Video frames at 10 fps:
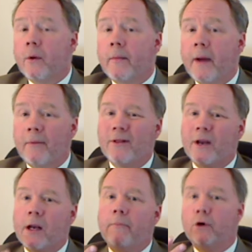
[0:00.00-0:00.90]
you remember
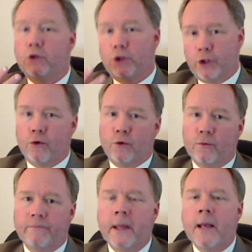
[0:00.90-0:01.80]
the number
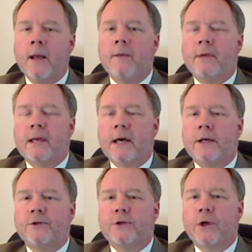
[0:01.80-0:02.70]
2,
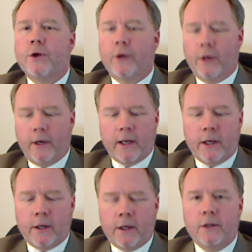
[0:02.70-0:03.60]
because you're going to
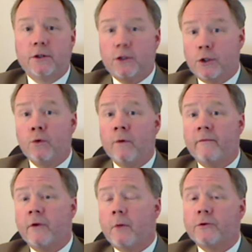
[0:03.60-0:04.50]
need 2
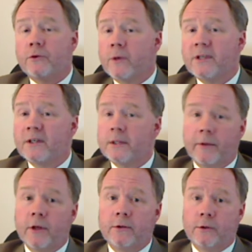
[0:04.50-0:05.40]
of your most recent
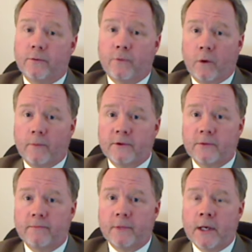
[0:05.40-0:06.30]
W-2
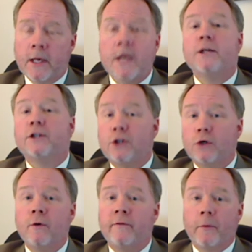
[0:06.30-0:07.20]
forms,
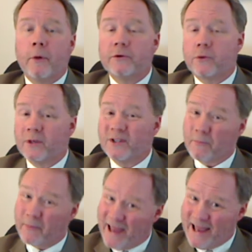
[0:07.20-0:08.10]
2 of your most
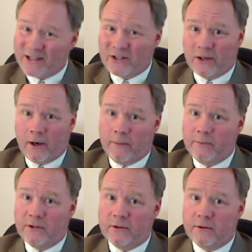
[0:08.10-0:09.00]
recent pay
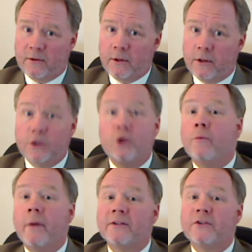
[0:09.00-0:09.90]
stubs, 2
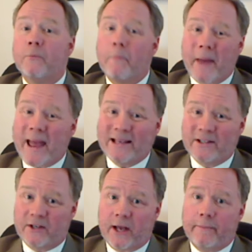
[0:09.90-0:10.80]
months of bank
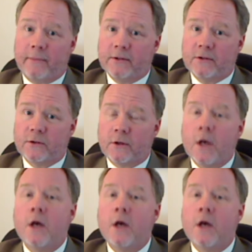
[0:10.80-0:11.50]
statements,